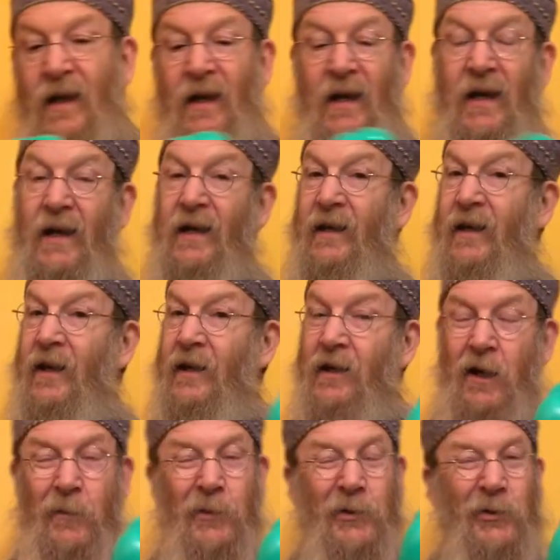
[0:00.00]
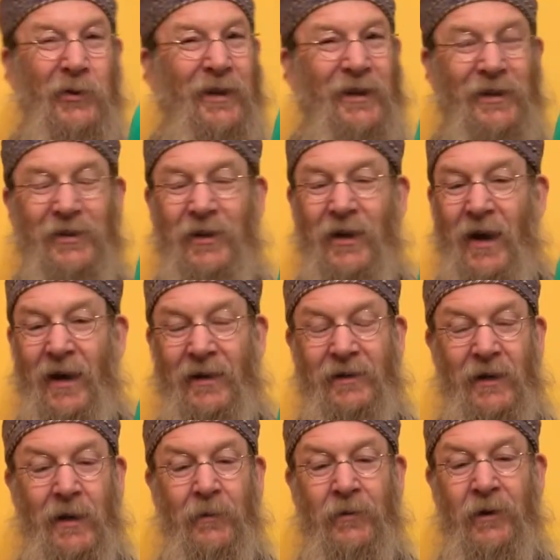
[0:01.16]
And again, I'm going to do the exact
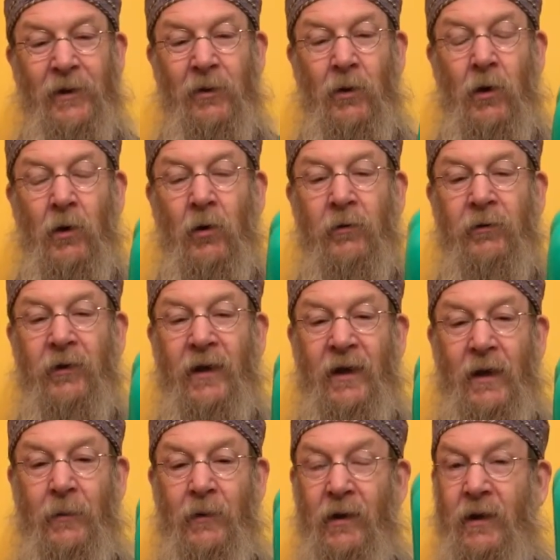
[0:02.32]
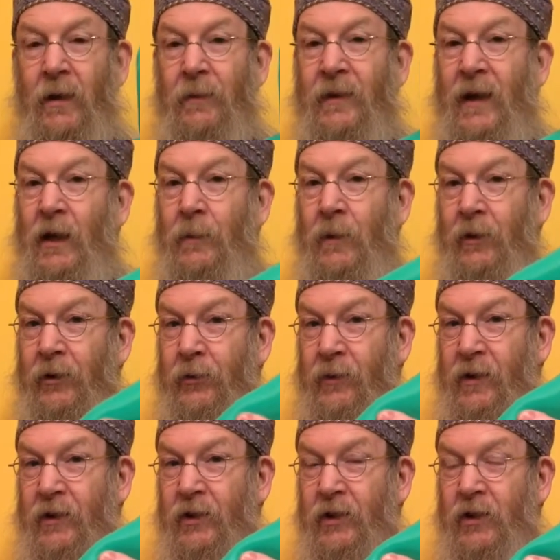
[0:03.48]
same thing all over again. I'm going to come down about 3
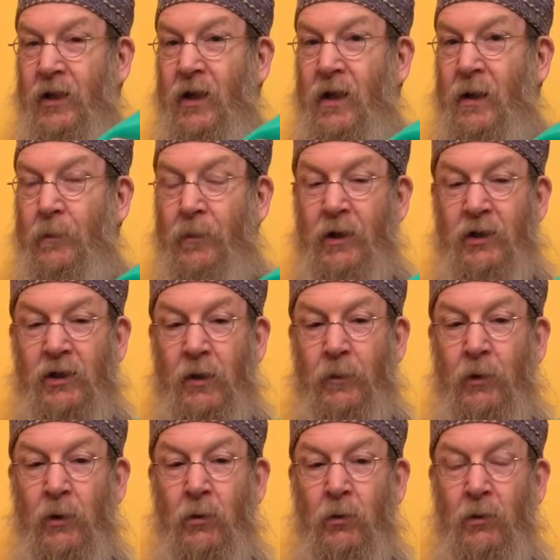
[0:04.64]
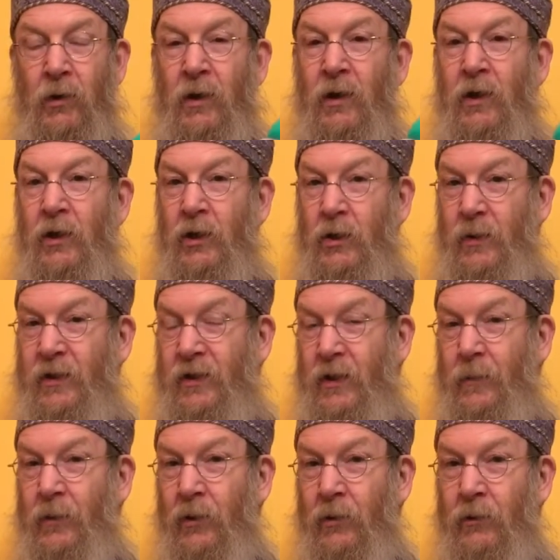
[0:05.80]
inches, pinch the balloon, twist the
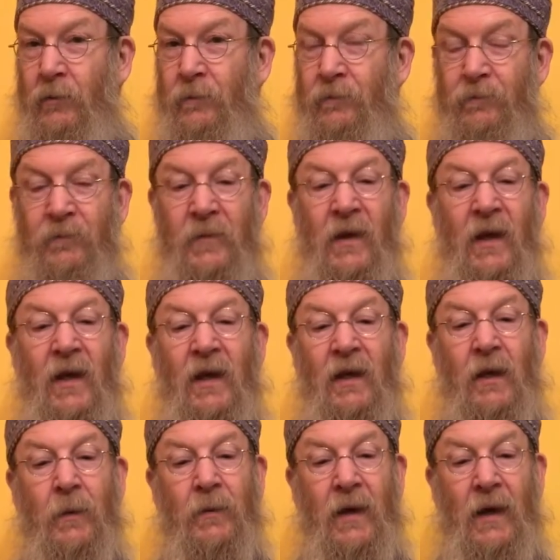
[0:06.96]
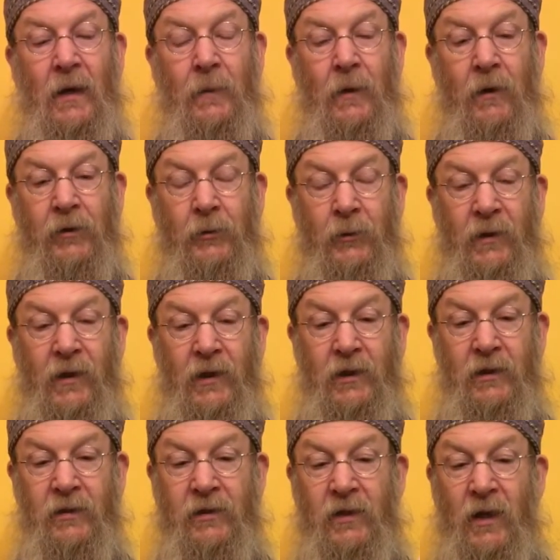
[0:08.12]
balloon, come down about 3
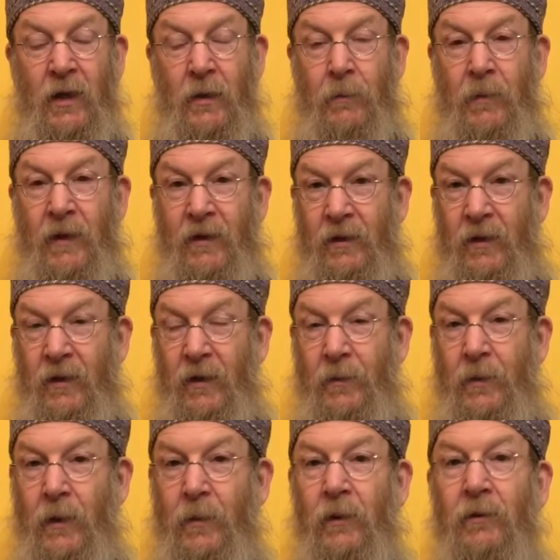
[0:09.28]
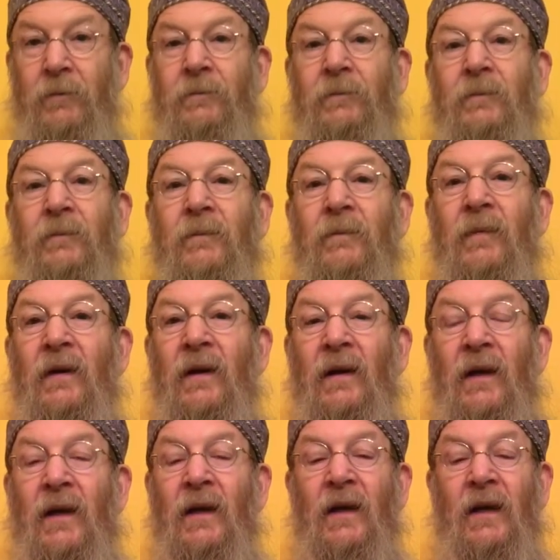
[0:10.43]
inches, make another bubble.
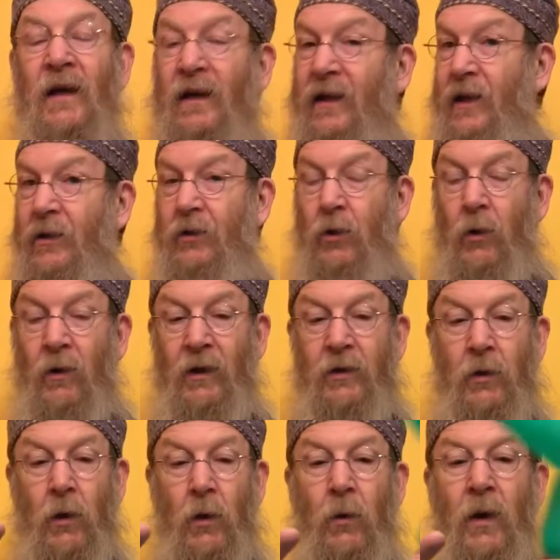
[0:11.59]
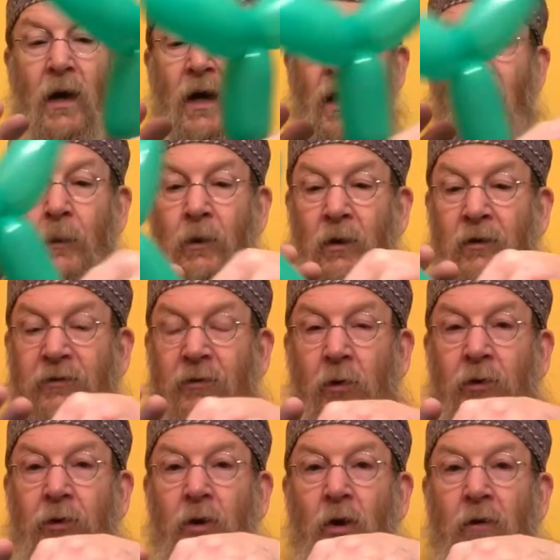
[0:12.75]
Again, don't let go. I'm going to fold
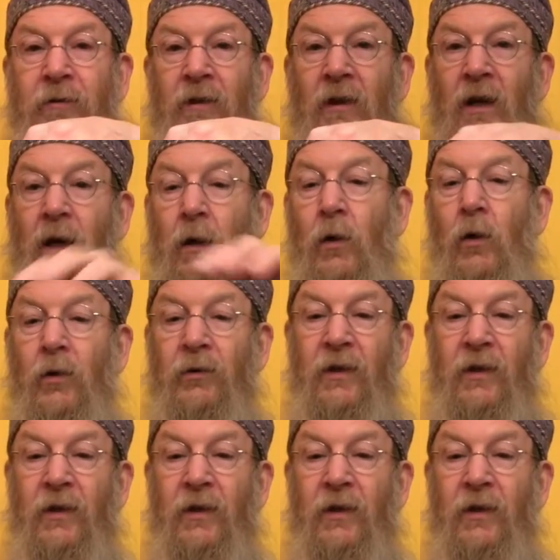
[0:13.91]
it over, I'll hold the